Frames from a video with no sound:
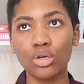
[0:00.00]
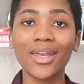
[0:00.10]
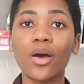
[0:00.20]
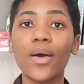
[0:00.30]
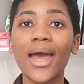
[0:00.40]

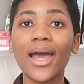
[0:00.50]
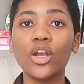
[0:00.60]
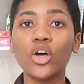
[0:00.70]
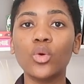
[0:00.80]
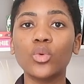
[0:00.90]
Get our
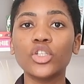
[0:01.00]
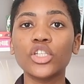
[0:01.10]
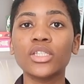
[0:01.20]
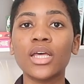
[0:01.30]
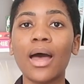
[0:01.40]
aloe, which
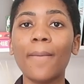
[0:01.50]
is